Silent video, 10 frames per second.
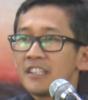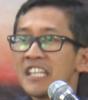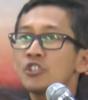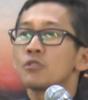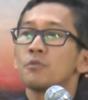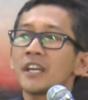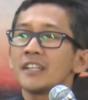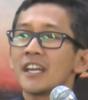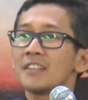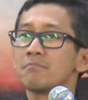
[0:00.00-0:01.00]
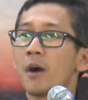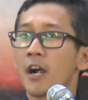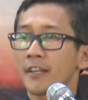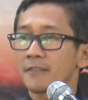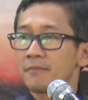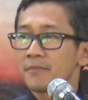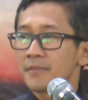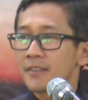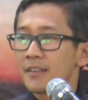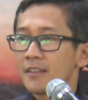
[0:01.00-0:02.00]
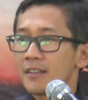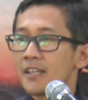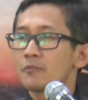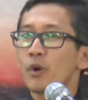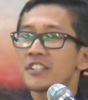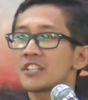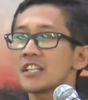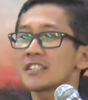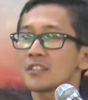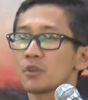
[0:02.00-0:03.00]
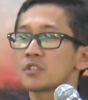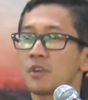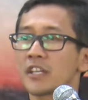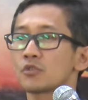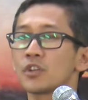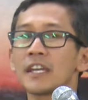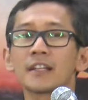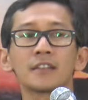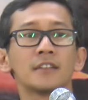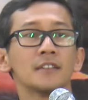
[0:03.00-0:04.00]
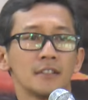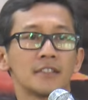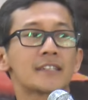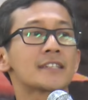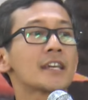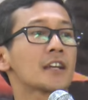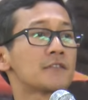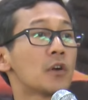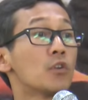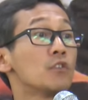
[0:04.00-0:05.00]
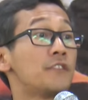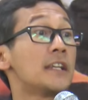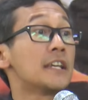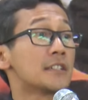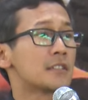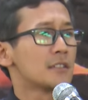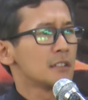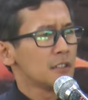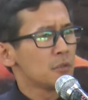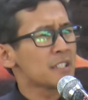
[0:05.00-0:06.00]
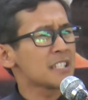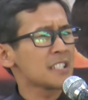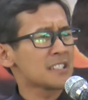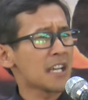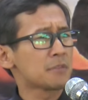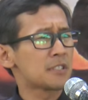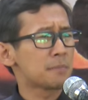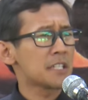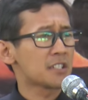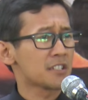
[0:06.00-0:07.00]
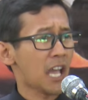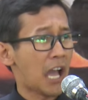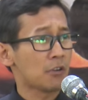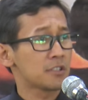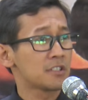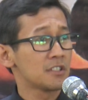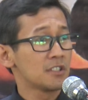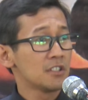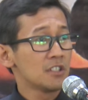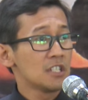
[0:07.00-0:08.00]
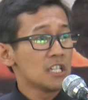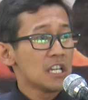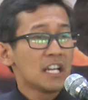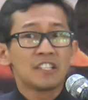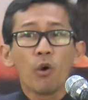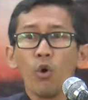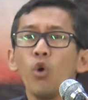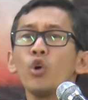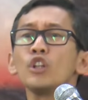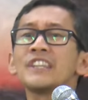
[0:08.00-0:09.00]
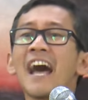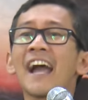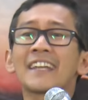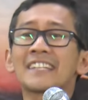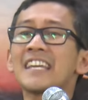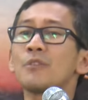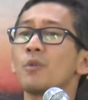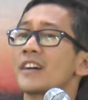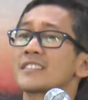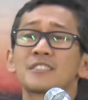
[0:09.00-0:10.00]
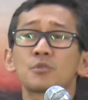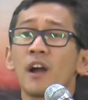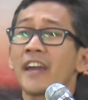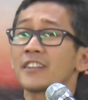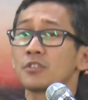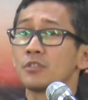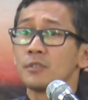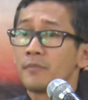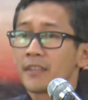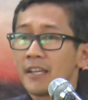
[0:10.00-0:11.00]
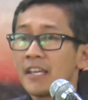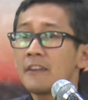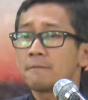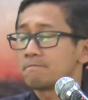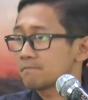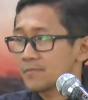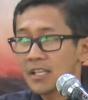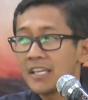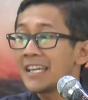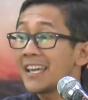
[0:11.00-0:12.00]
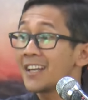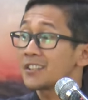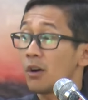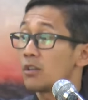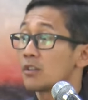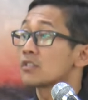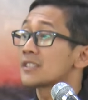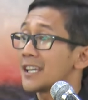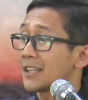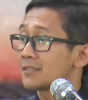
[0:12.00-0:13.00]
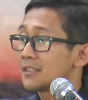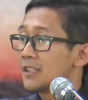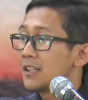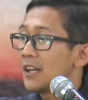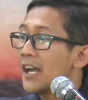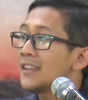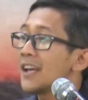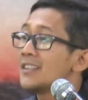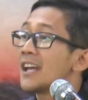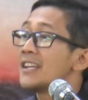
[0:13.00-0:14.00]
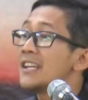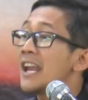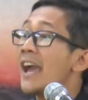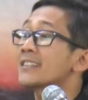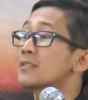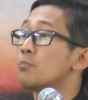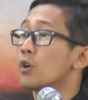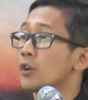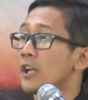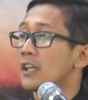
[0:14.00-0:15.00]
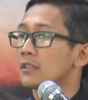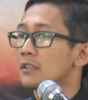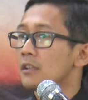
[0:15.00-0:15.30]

Did you read in Mark that when Jesus was trying to heal the sick of the whole village, was that in Simon Peter's house. The whole night he was trying to, he, he healed all those sick. And then the next morning,